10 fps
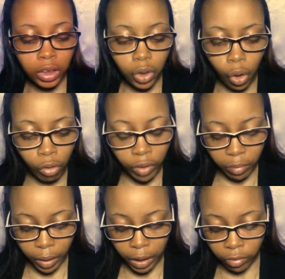And these are all
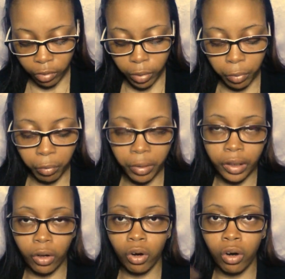written by different people, but
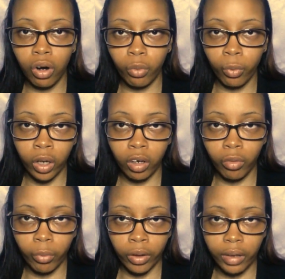they all work
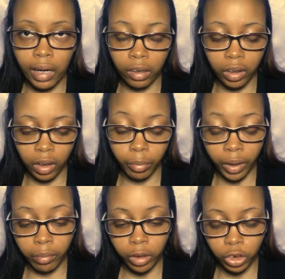with Our Daily
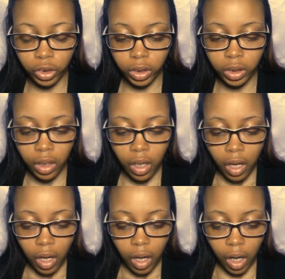Bread Ministries.
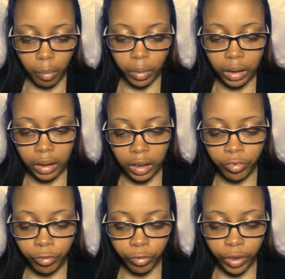
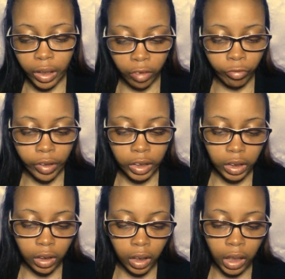Live Free, A
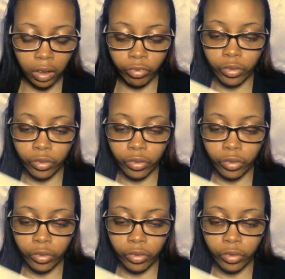Fresh Look at the